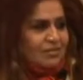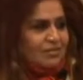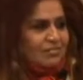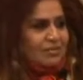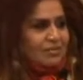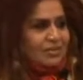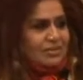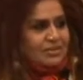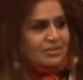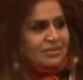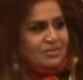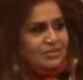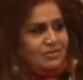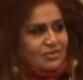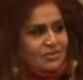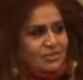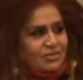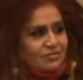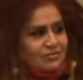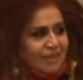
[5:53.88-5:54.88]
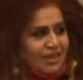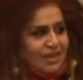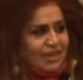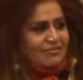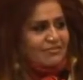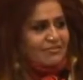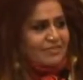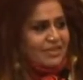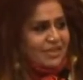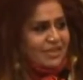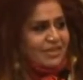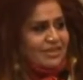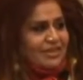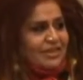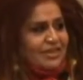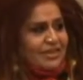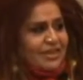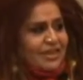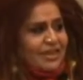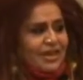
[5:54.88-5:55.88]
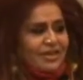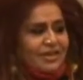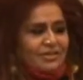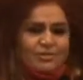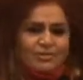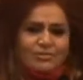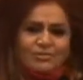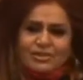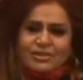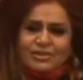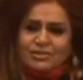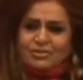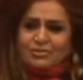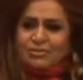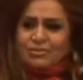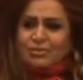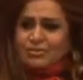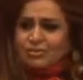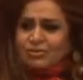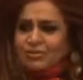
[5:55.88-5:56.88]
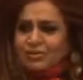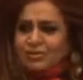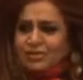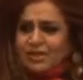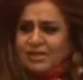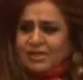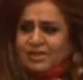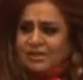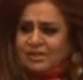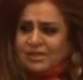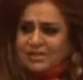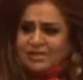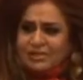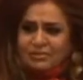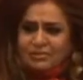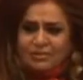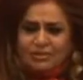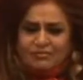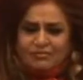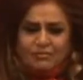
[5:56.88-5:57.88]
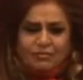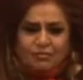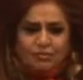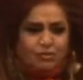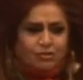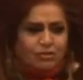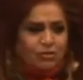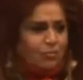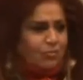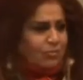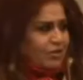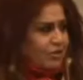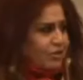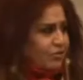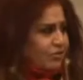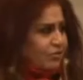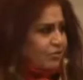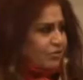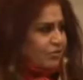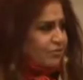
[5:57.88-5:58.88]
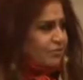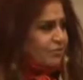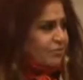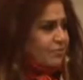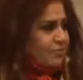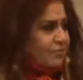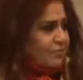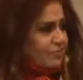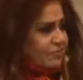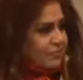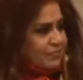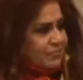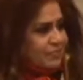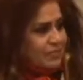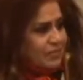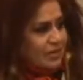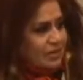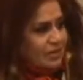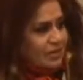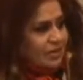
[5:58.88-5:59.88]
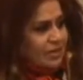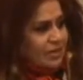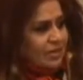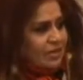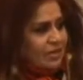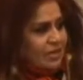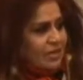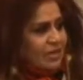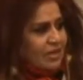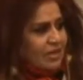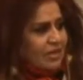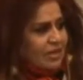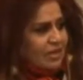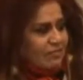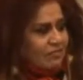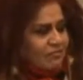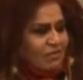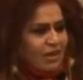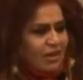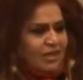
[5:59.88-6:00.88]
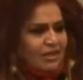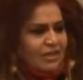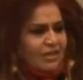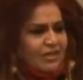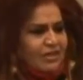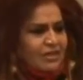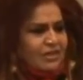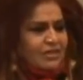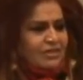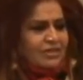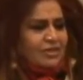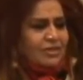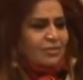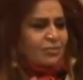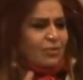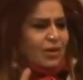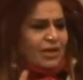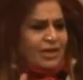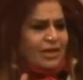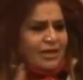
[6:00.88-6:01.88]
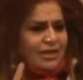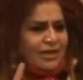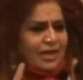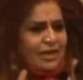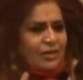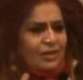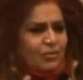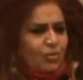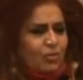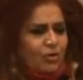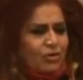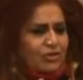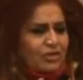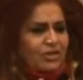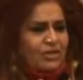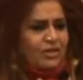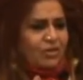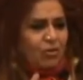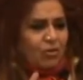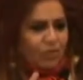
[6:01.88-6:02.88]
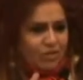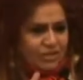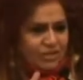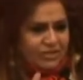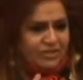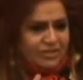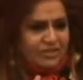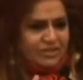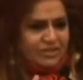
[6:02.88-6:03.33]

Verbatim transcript: But uh, to survive there, I don't know whether you'll know, but I, I think you'll have a photocopy in your uh, file that one client walked in in August